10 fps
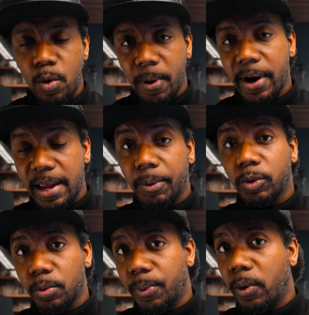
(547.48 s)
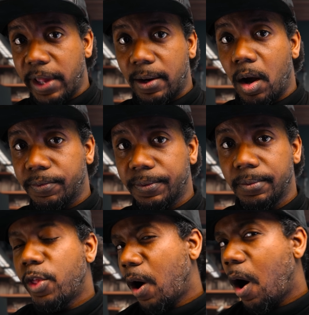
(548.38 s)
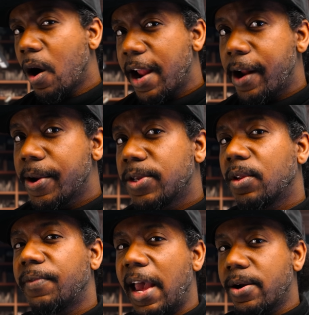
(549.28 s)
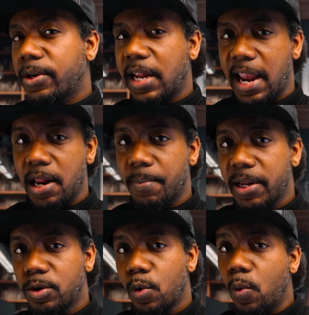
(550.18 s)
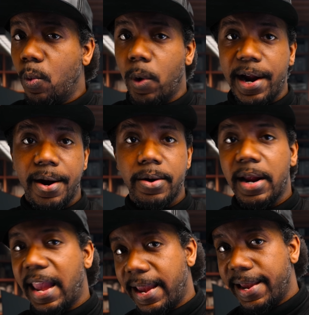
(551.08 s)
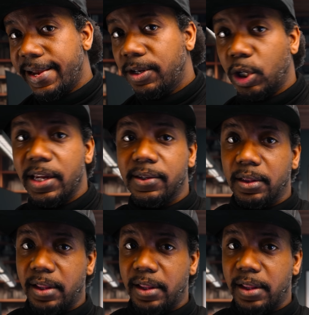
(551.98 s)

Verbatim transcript: whom are able to pull that off. There are areas of entertainment where age is